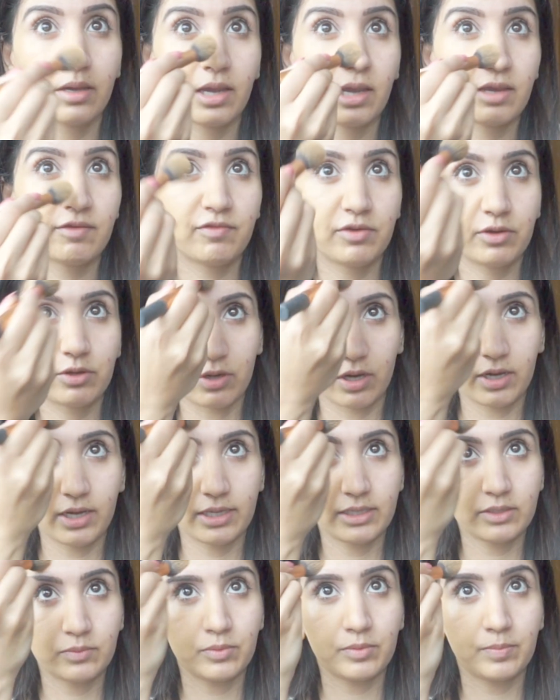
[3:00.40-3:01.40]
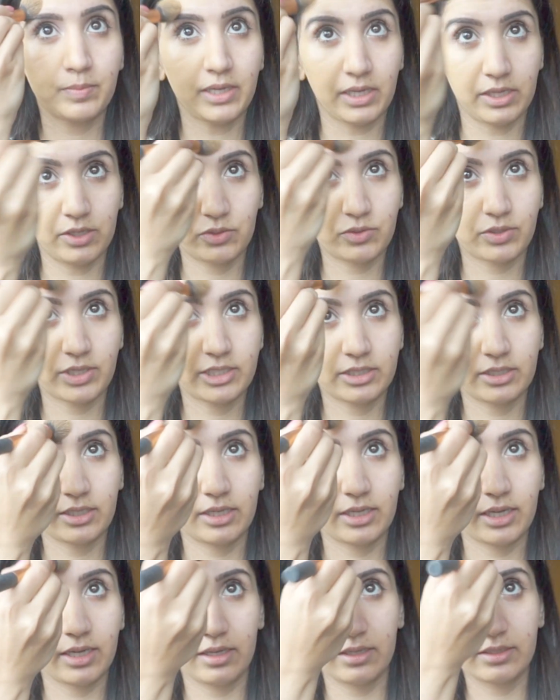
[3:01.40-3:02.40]
if you guys would be
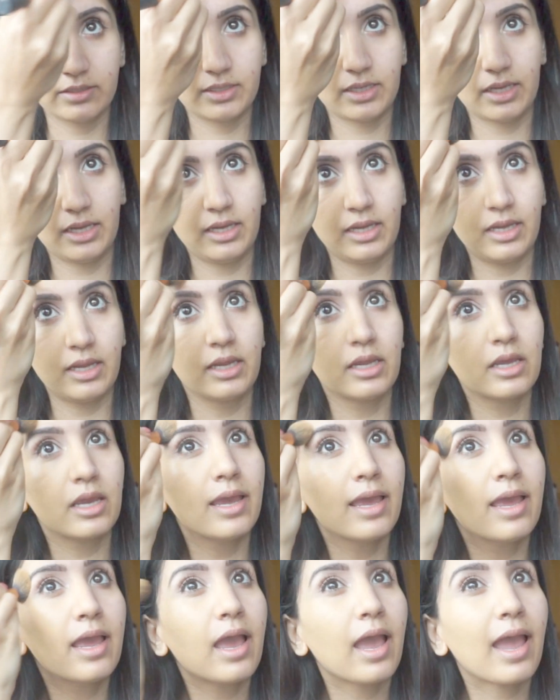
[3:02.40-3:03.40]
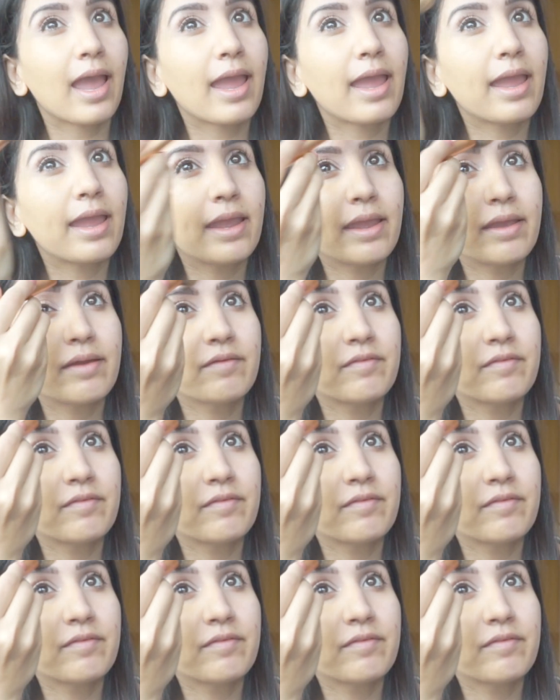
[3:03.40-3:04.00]
interested in seeing a